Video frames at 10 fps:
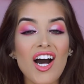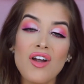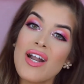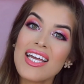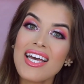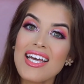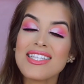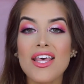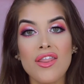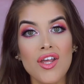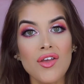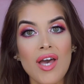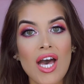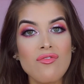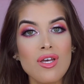Alright guys, there
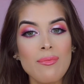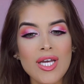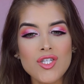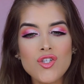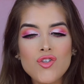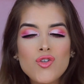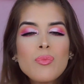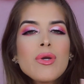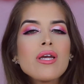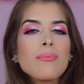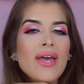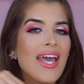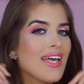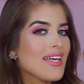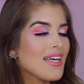you have it, my super
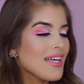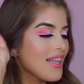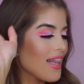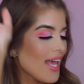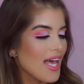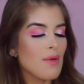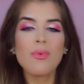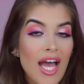pink glam.